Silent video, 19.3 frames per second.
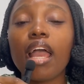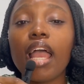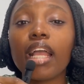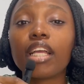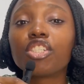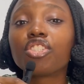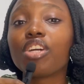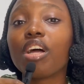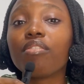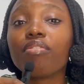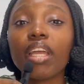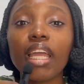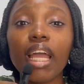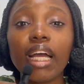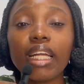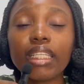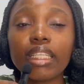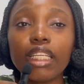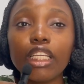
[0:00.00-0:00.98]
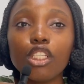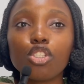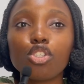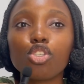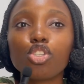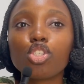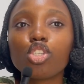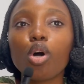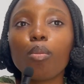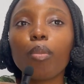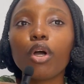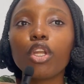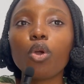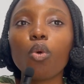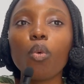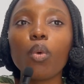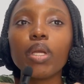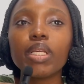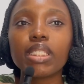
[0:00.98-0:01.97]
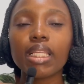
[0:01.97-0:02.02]
extravagantly to somebody
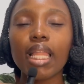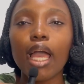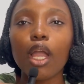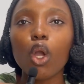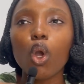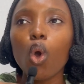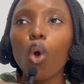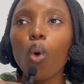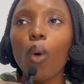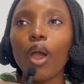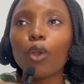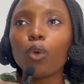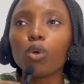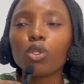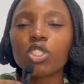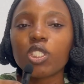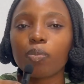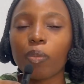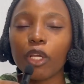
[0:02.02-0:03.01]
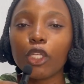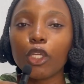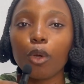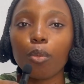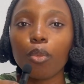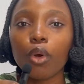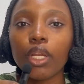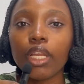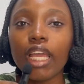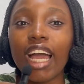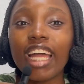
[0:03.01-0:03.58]
who is like, oh, I don't want to spend your money.